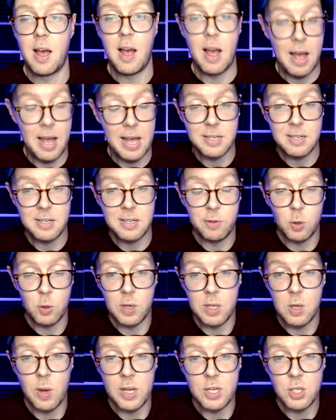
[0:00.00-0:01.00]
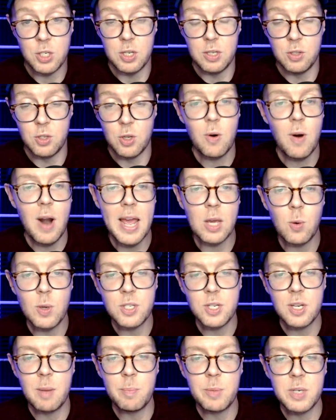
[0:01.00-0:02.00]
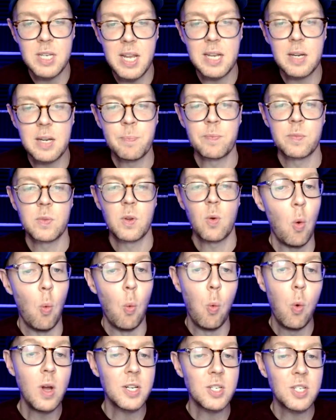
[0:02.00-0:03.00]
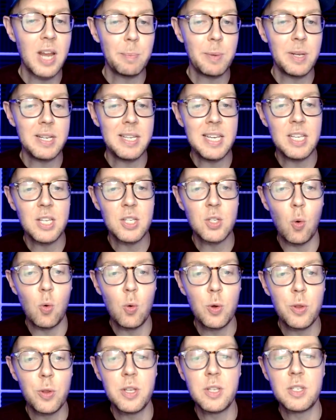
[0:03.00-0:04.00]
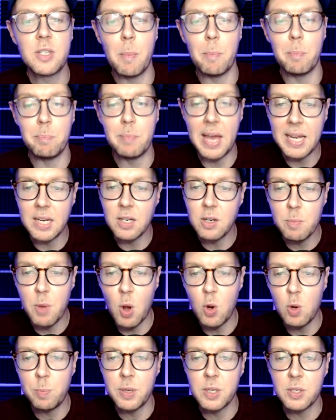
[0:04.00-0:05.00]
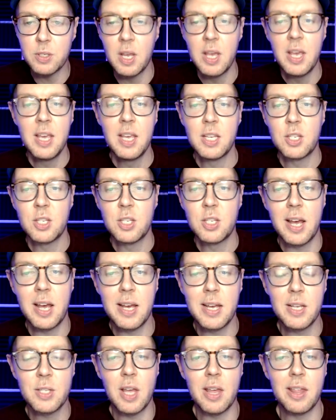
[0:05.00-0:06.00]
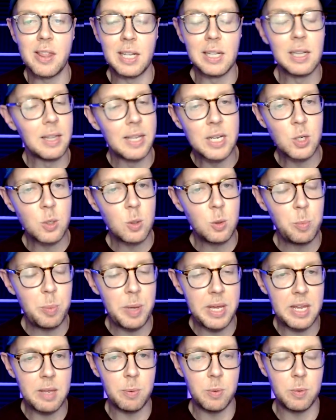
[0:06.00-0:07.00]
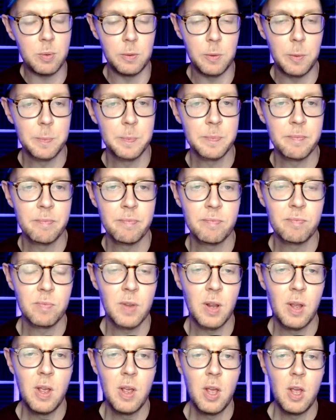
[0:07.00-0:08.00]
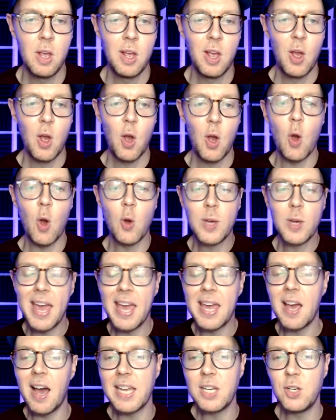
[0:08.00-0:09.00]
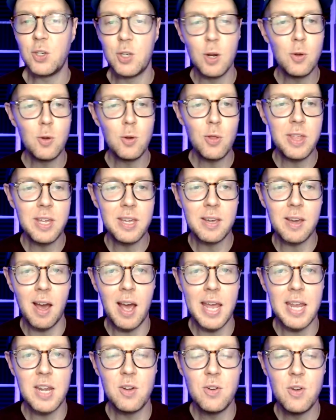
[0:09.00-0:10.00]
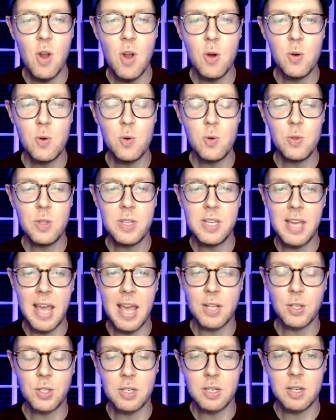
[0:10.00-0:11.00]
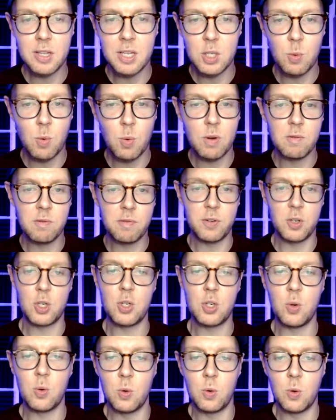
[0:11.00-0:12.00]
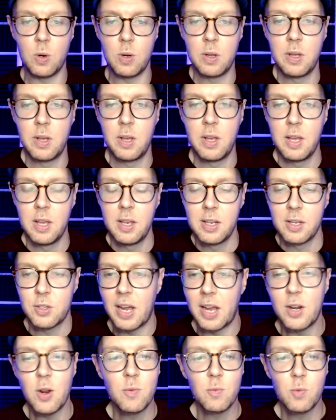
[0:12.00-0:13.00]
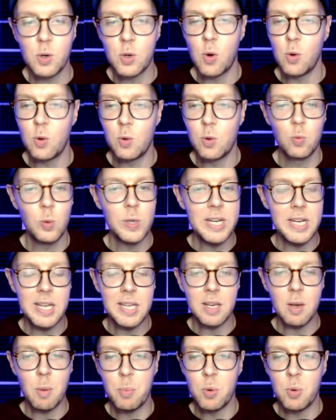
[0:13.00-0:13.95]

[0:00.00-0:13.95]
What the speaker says: hard difficulty questions. All right, question number 10. What Japanese author's magnum opus stars the little people? Okay, I don't think I know the answer to this one for sure, because I don't recall reading a